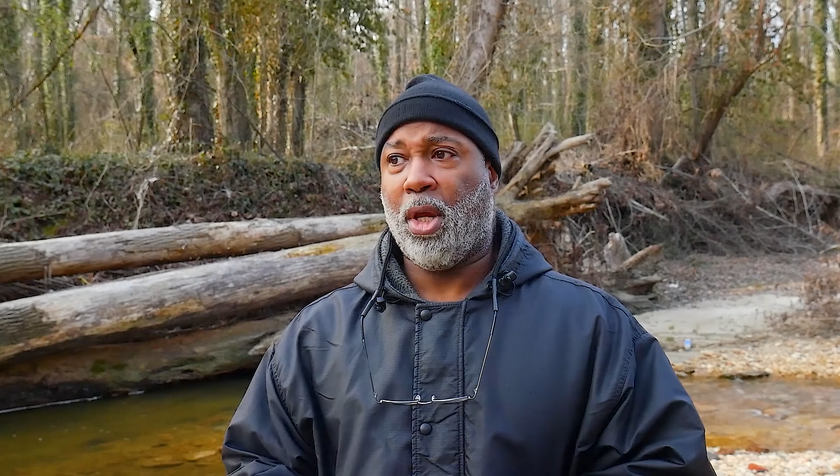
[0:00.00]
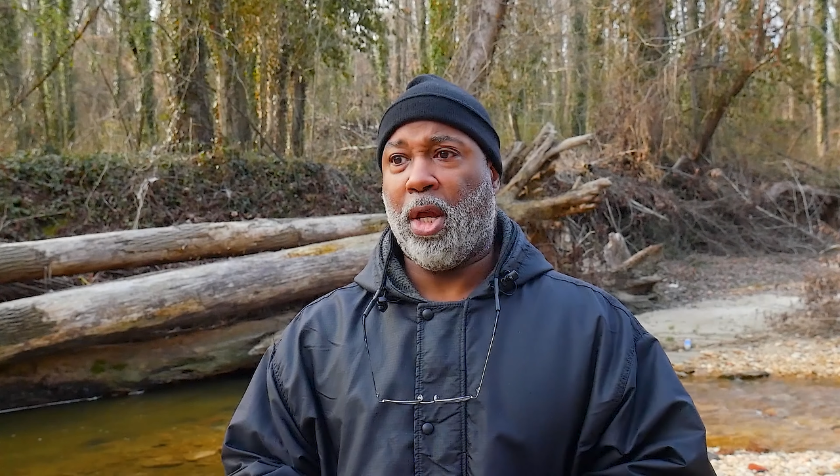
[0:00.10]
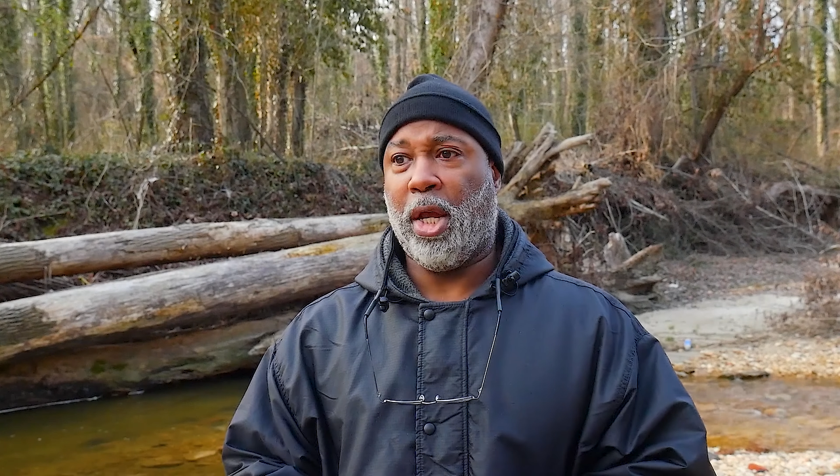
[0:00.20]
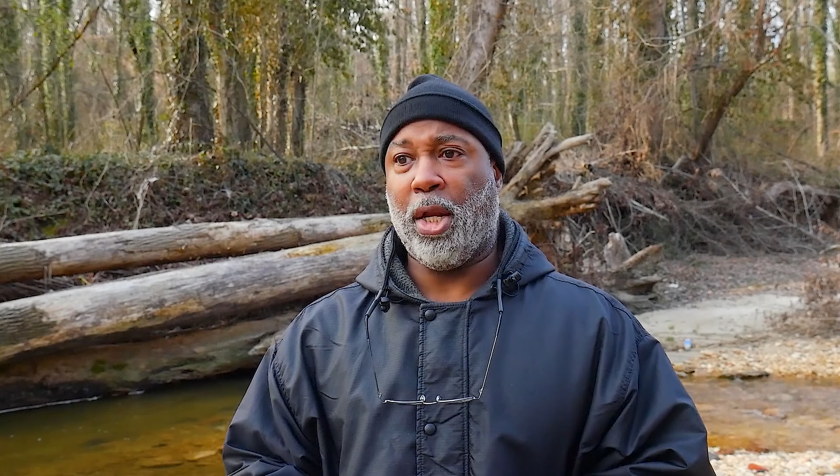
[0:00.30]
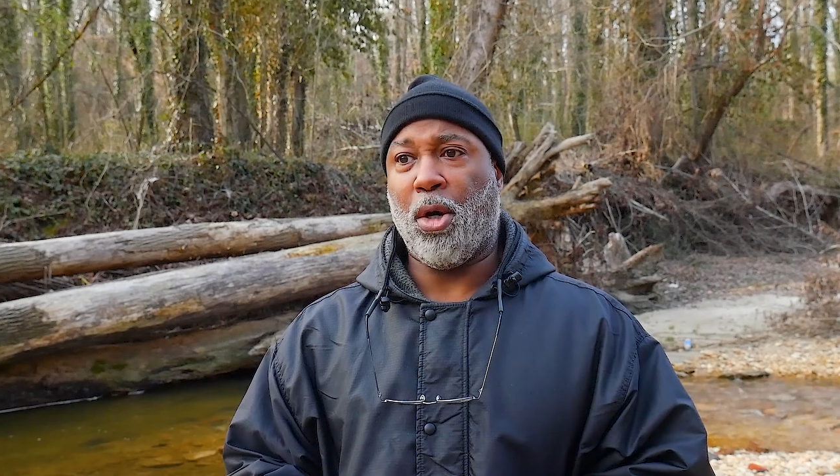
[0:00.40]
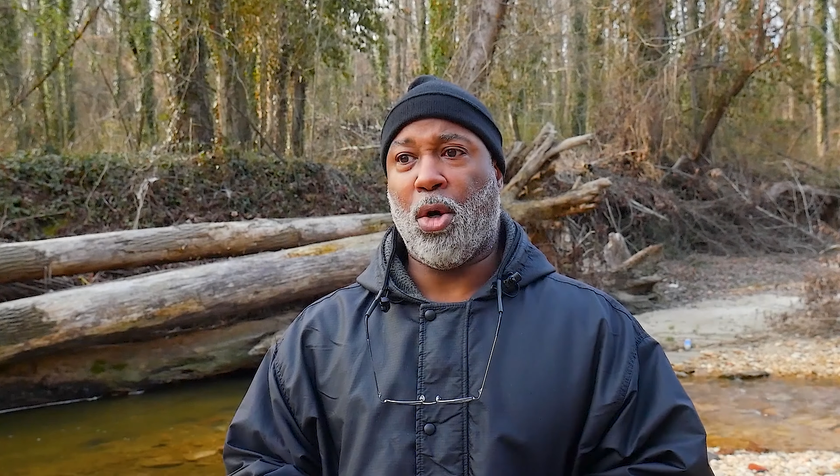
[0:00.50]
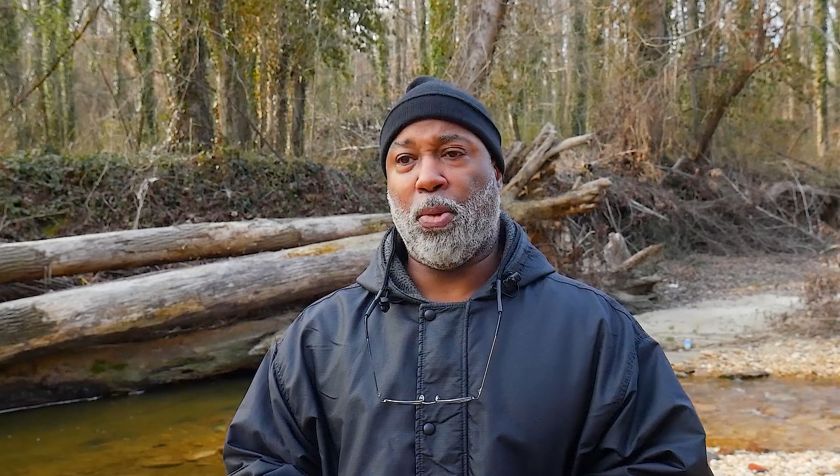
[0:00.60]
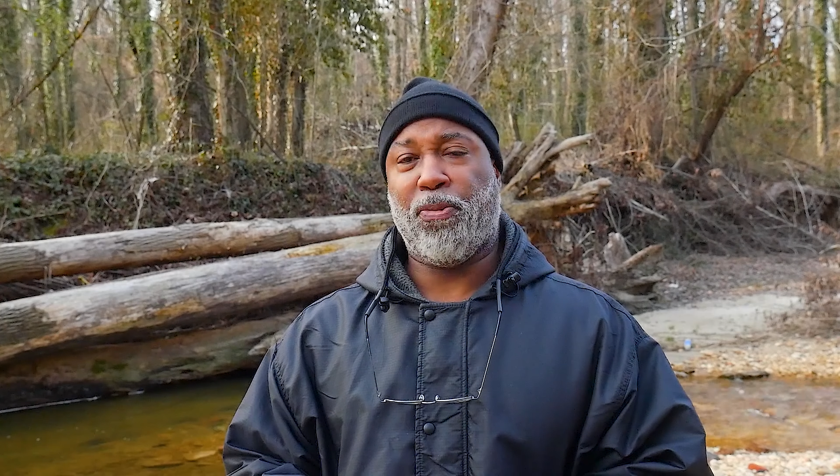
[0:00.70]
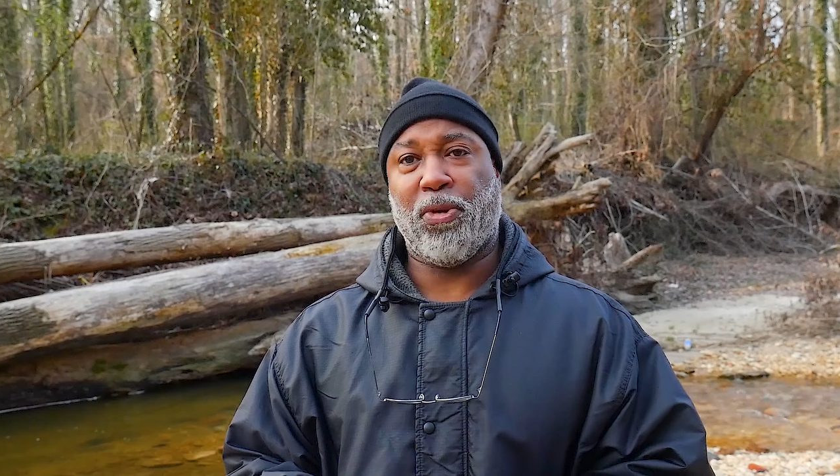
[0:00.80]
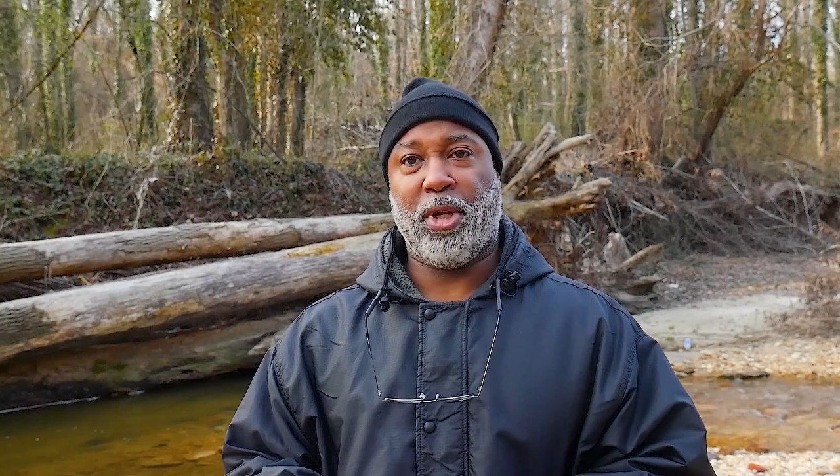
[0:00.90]
And
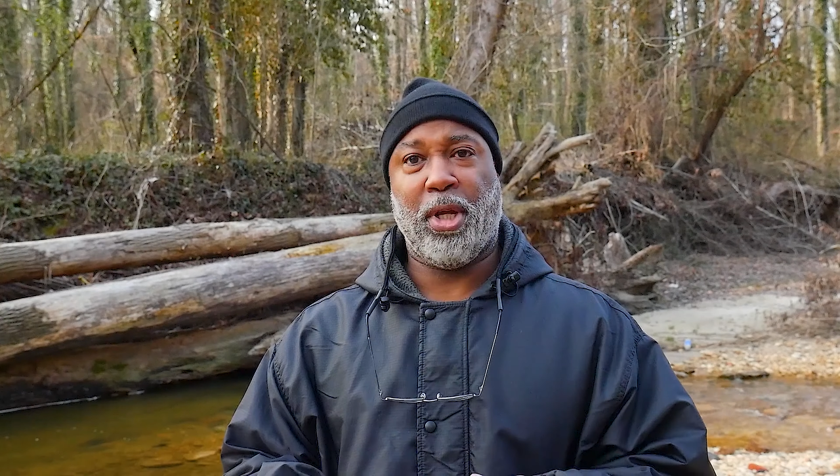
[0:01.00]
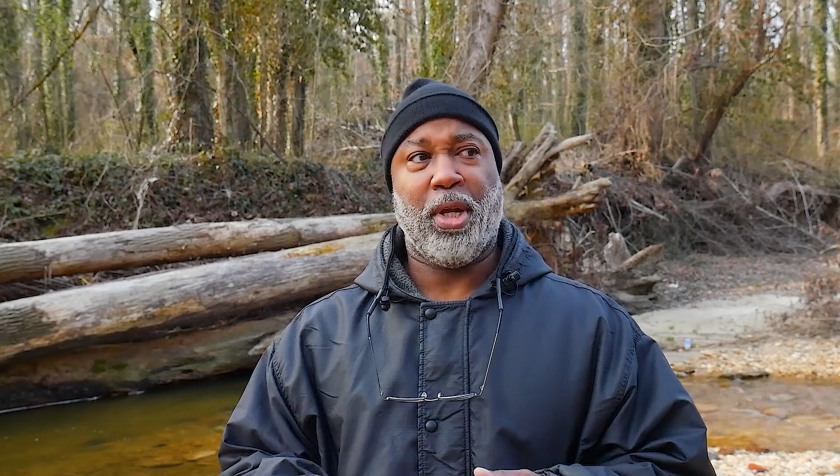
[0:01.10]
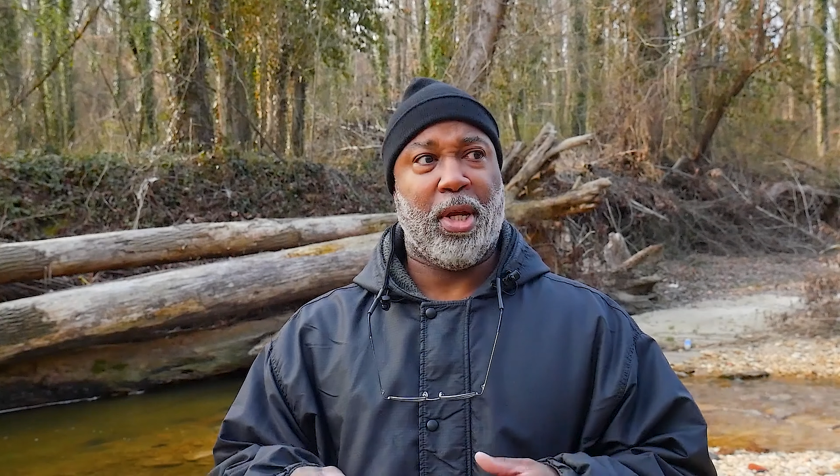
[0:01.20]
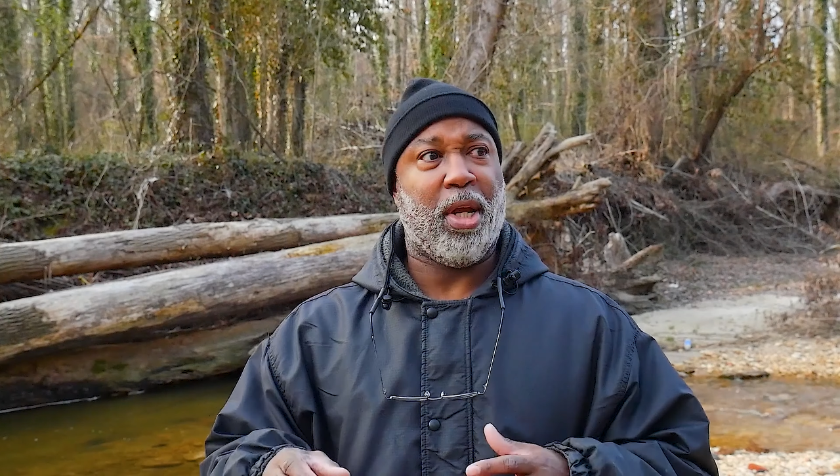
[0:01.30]
hopefully